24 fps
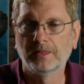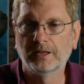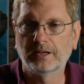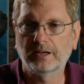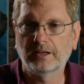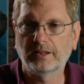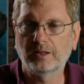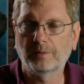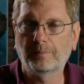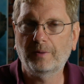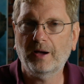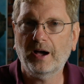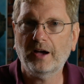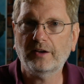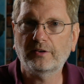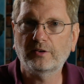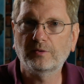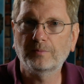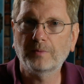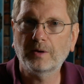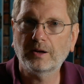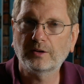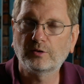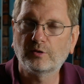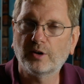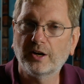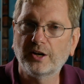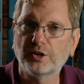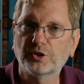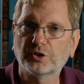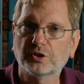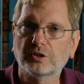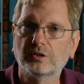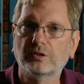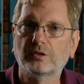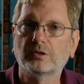And the pattern of
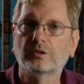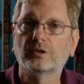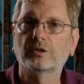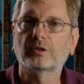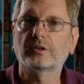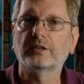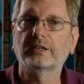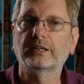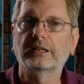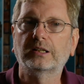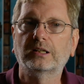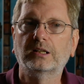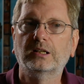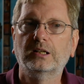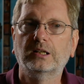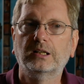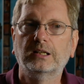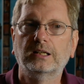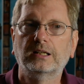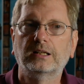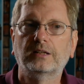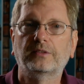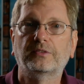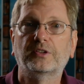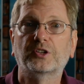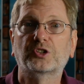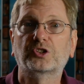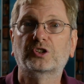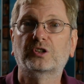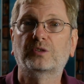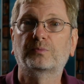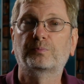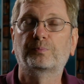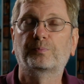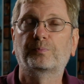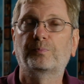migration during
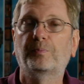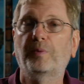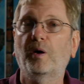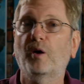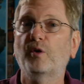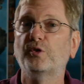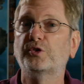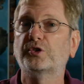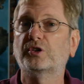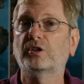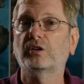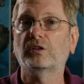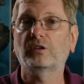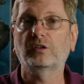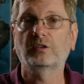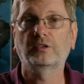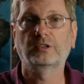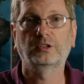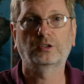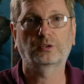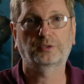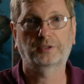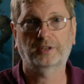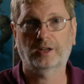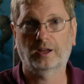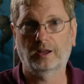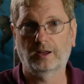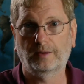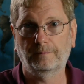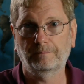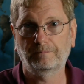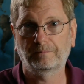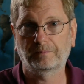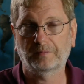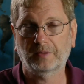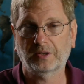this post-colonial
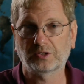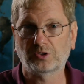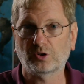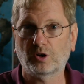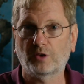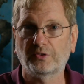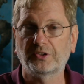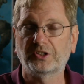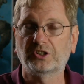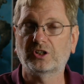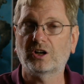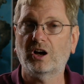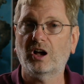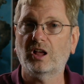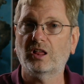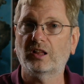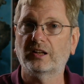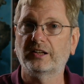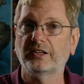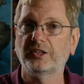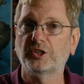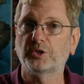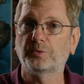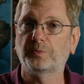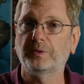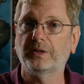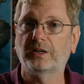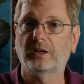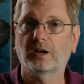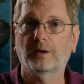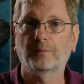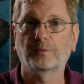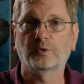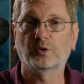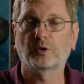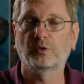time, as all these colonies
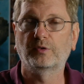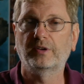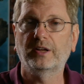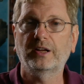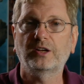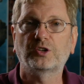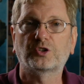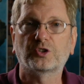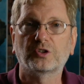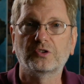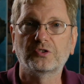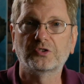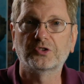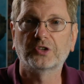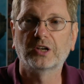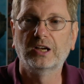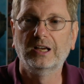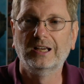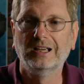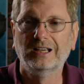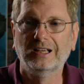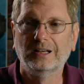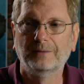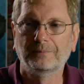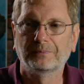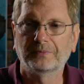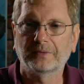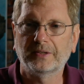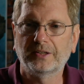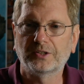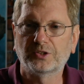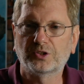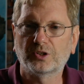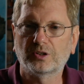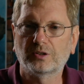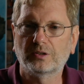become their own nations,
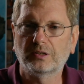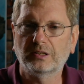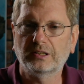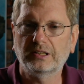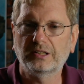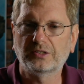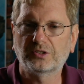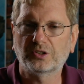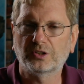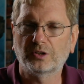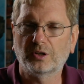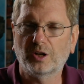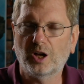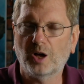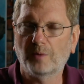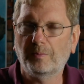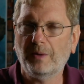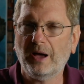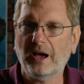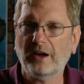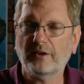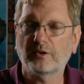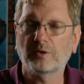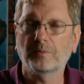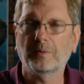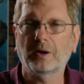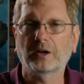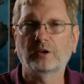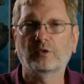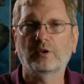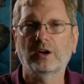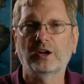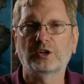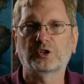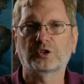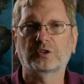is a pattern of
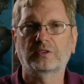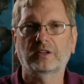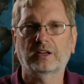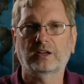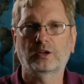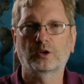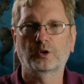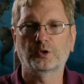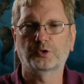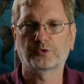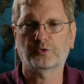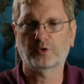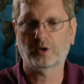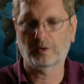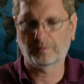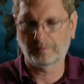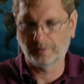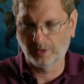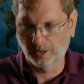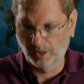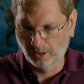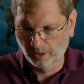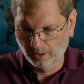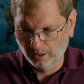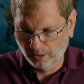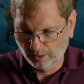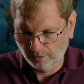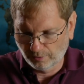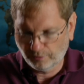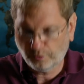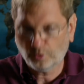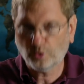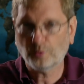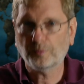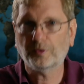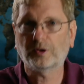migration that goes from
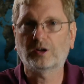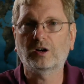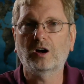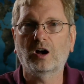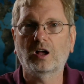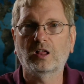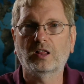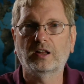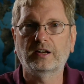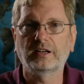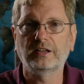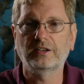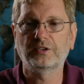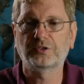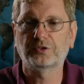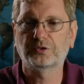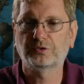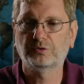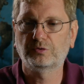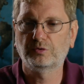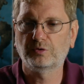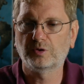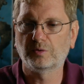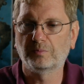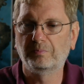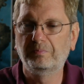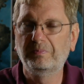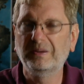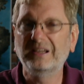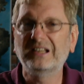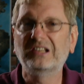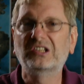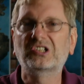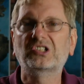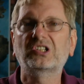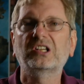former colonies to the
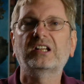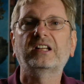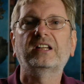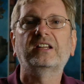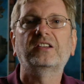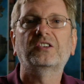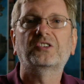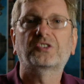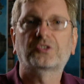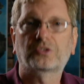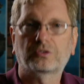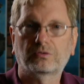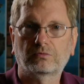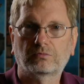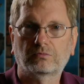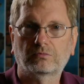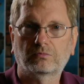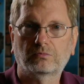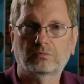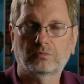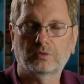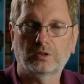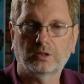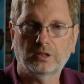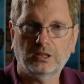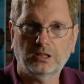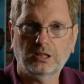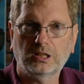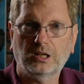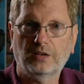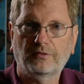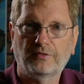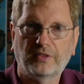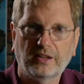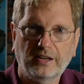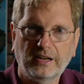big cities
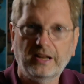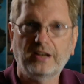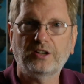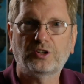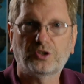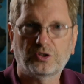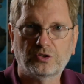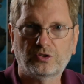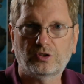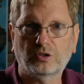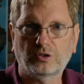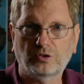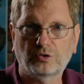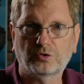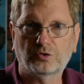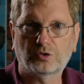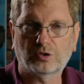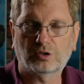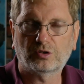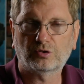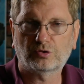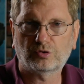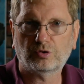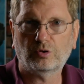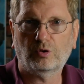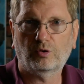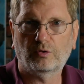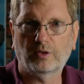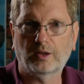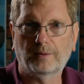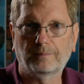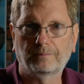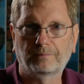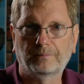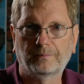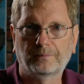of the nations that used to control
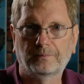them.